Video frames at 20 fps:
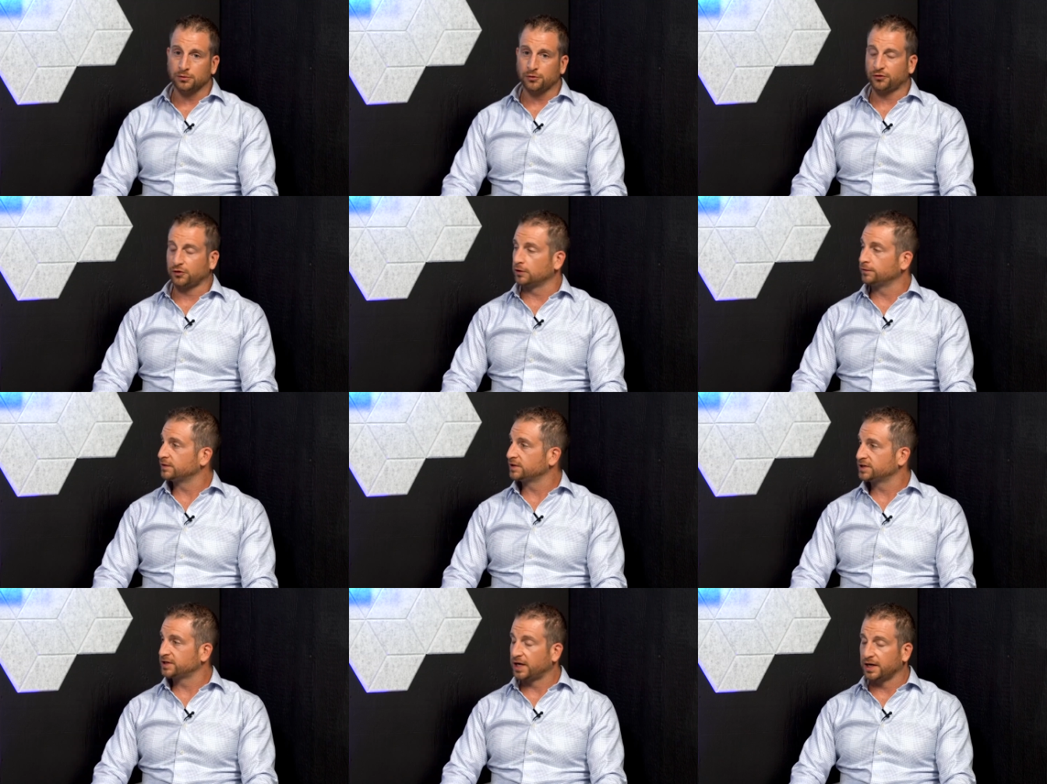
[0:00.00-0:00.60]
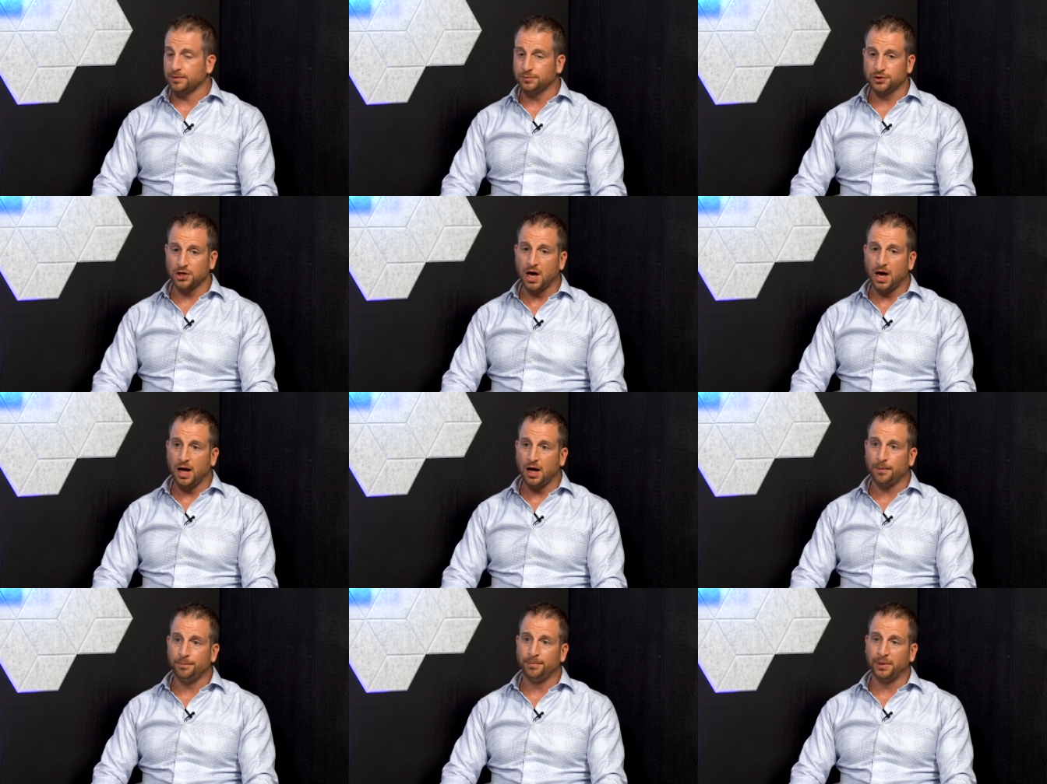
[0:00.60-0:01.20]
service type
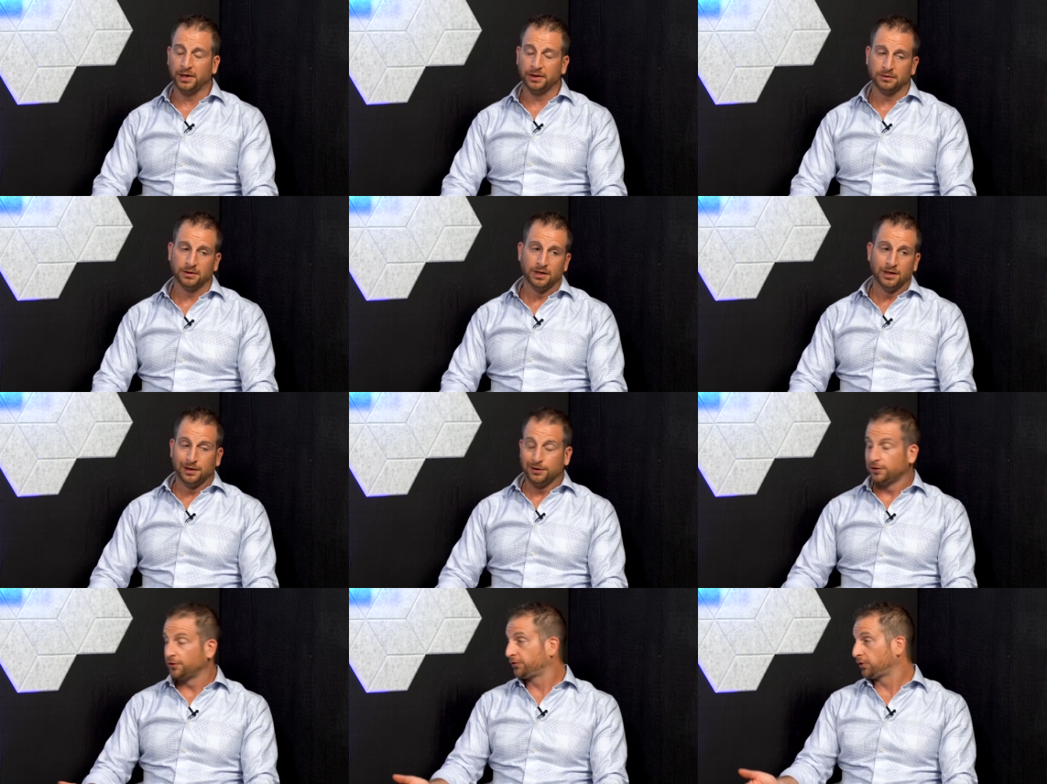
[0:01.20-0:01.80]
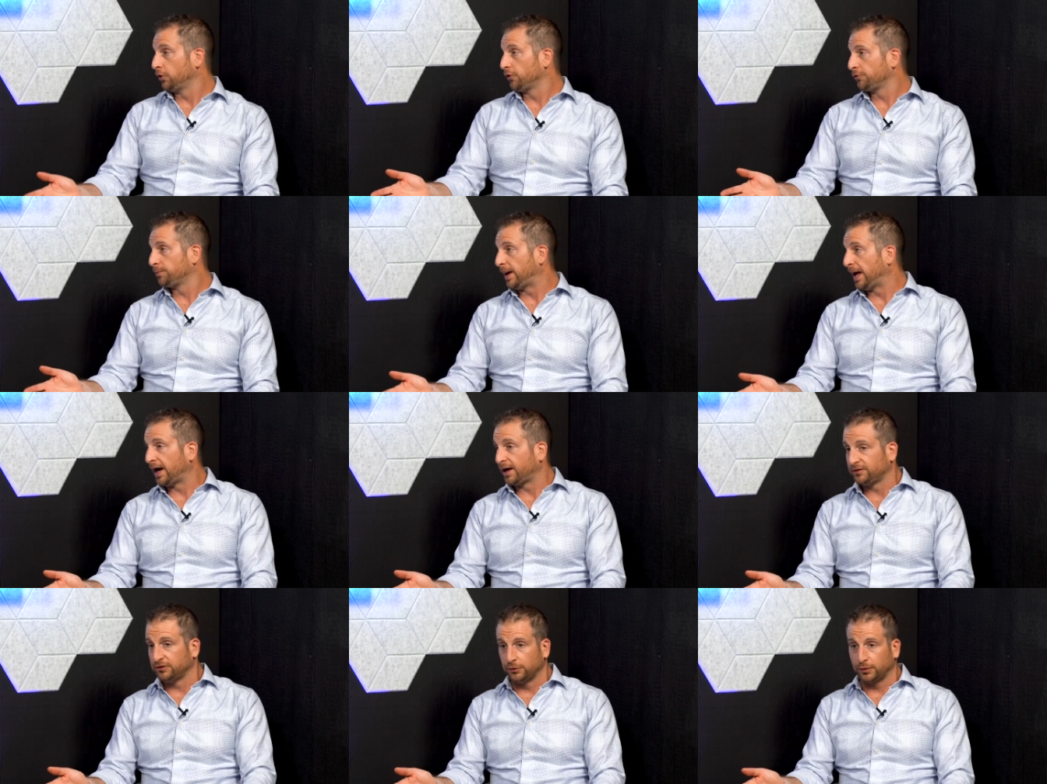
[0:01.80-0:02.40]
job. But this goes
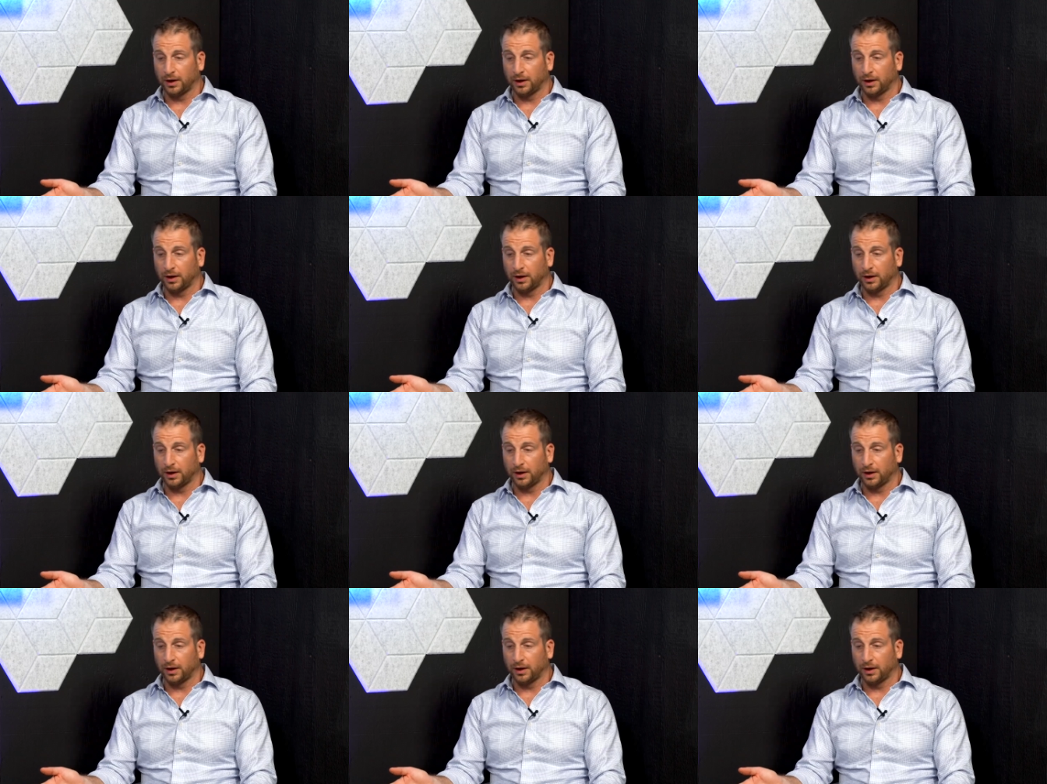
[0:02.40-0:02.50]
back